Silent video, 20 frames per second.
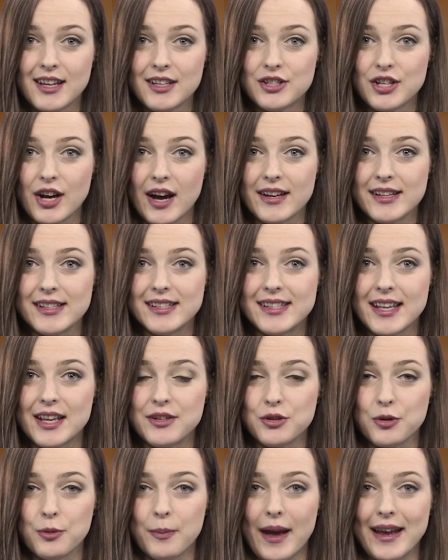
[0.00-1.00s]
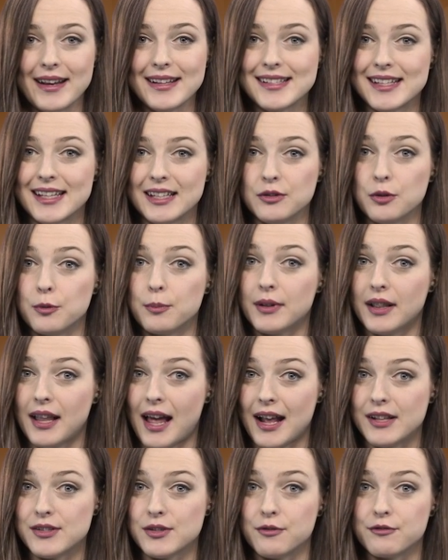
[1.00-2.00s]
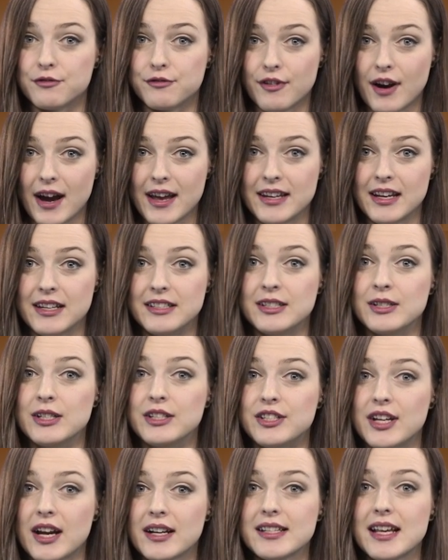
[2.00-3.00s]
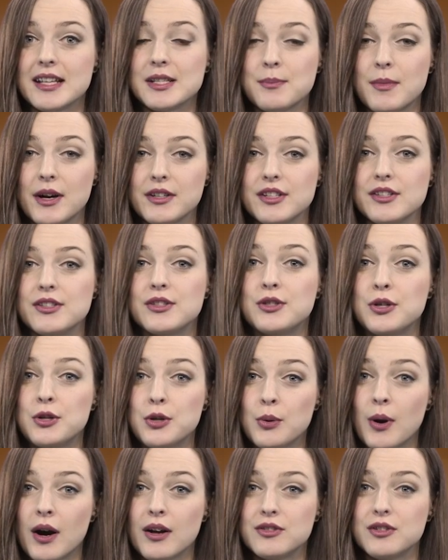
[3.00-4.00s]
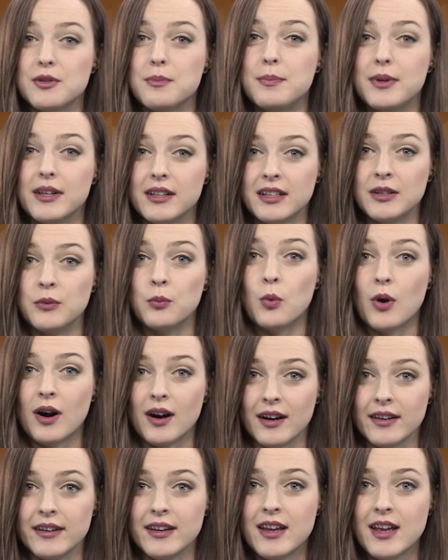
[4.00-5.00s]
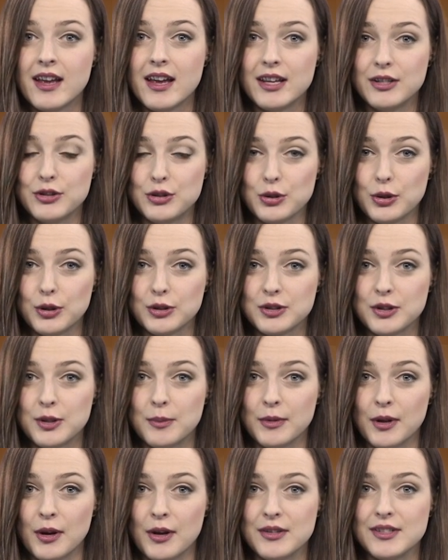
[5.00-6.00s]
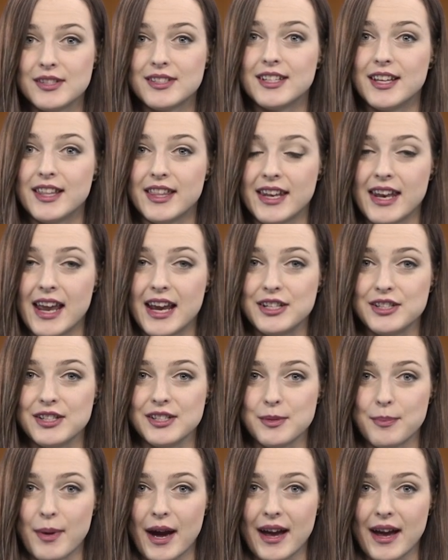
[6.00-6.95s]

China's central bank signaled plans on Friday to inject as much as 200 billion yuan in short-term loans to the nation's